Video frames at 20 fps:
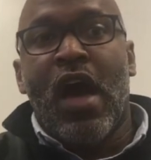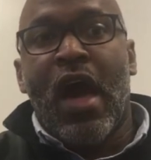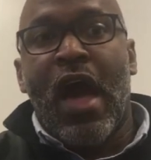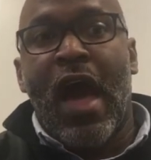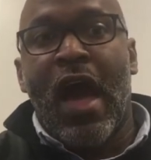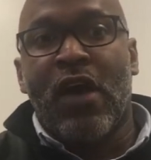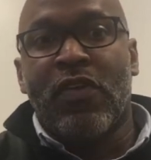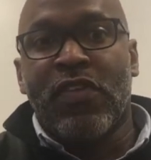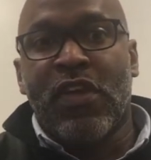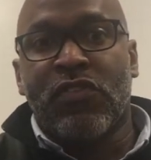
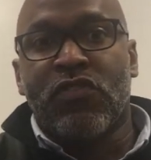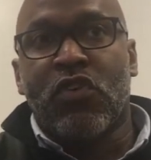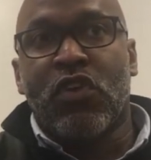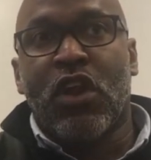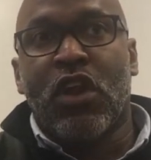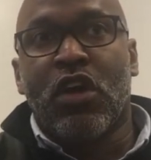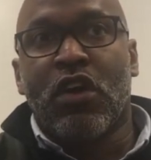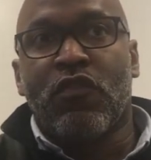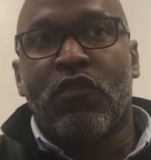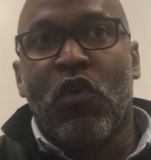how that's going
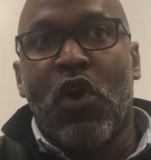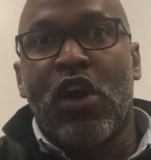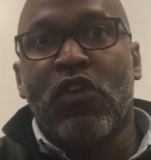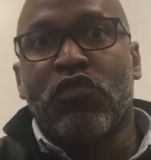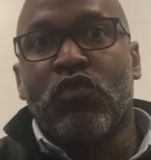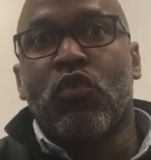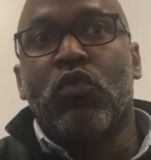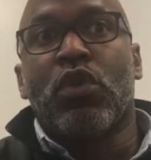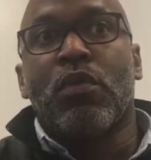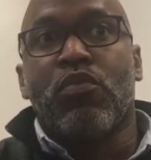to look for our
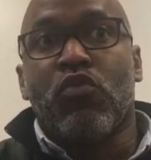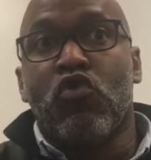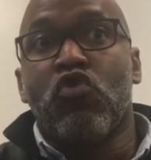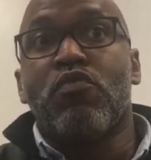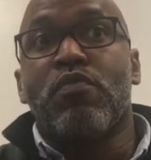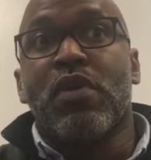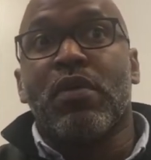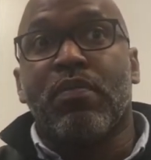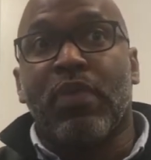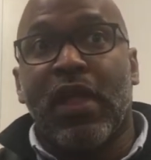school
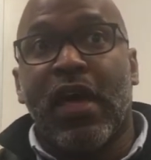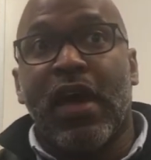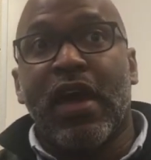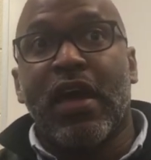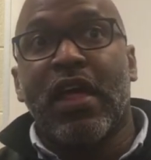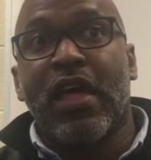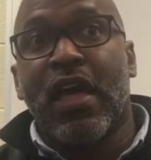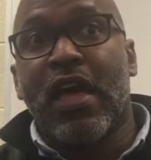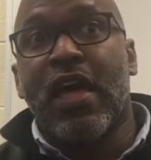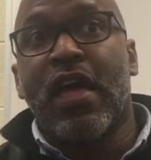improvement
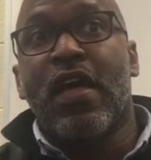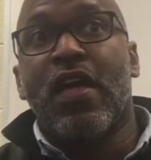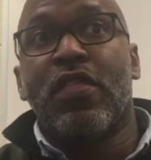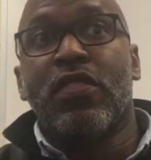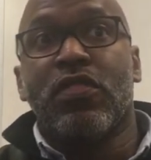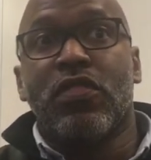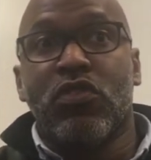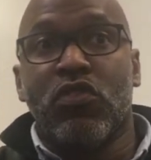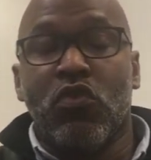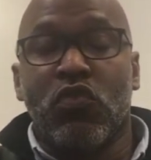plan,
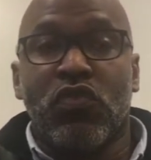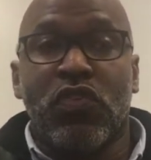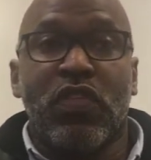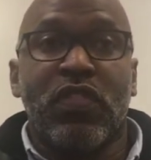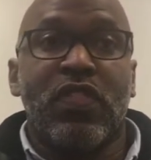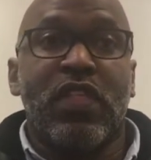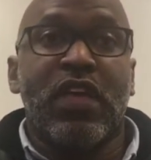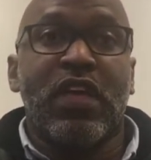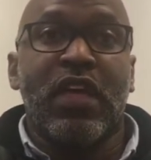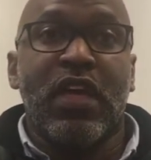and
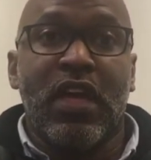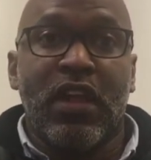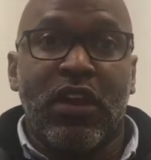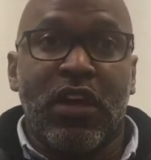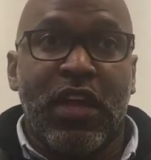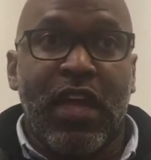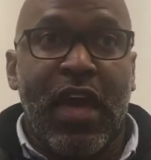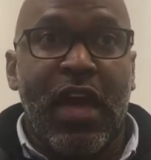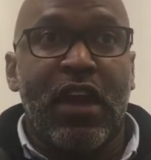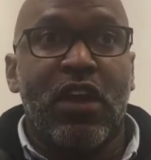using the
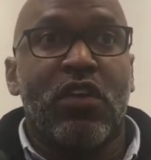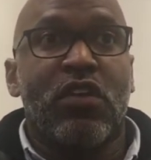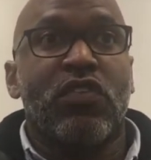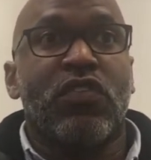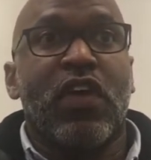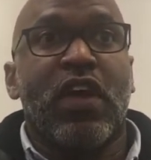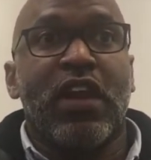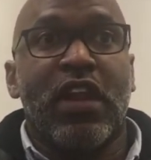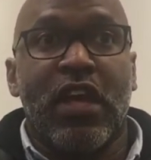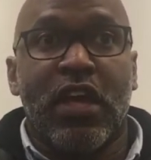
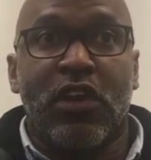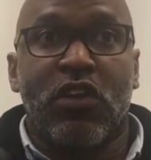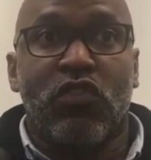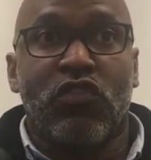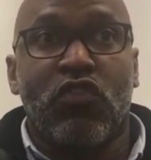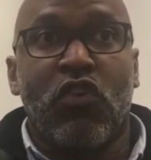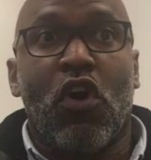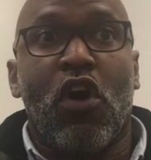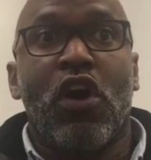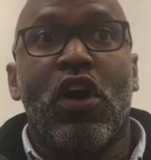indicators and
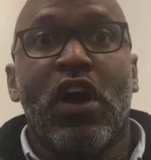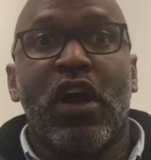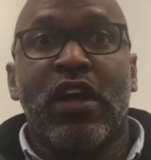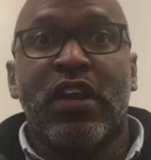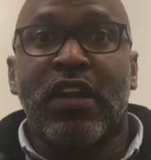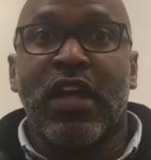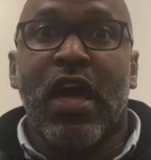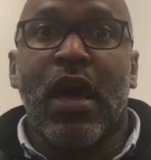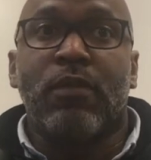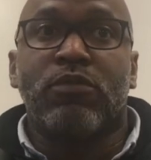IndoStar
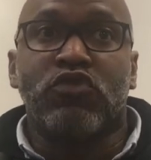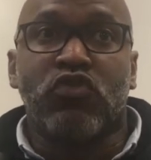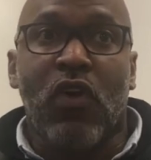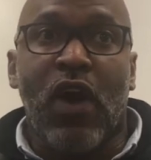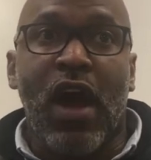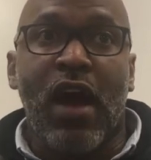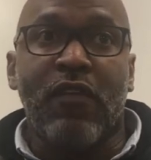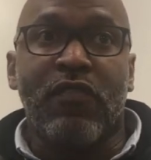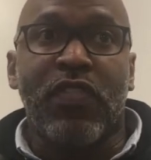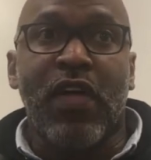to help
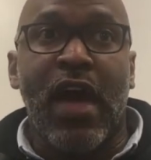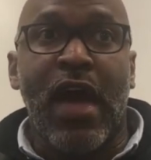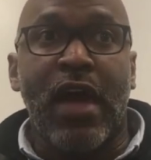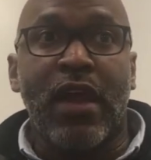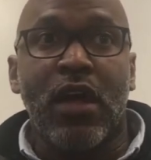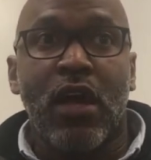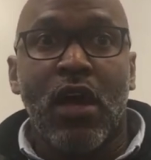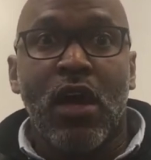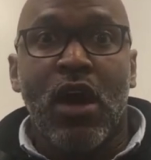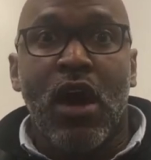drive
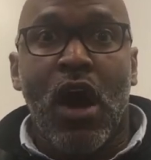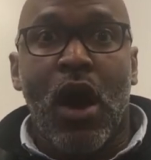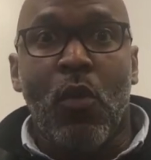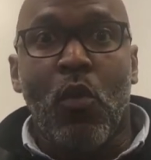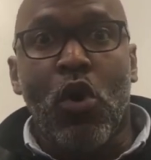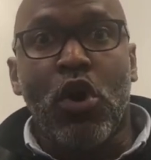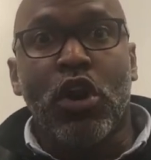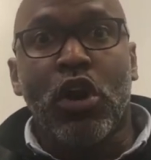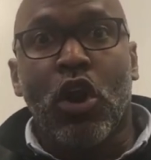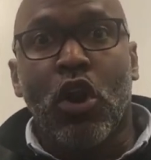that,
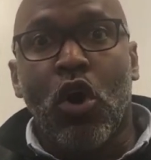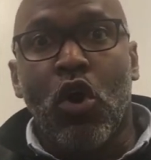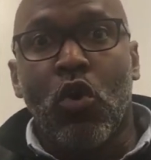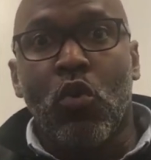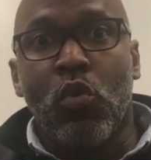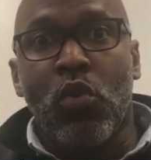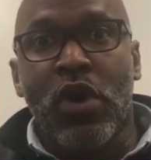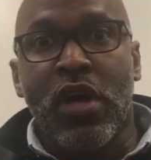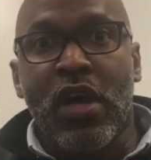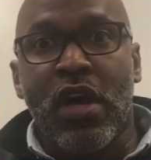working
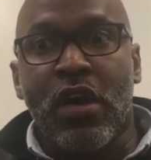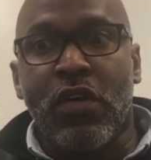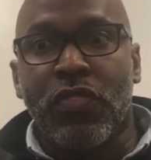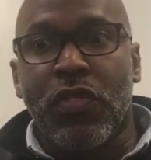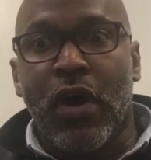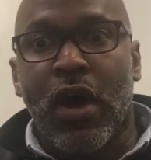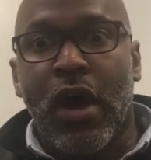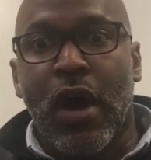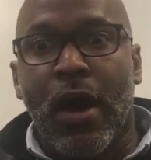along with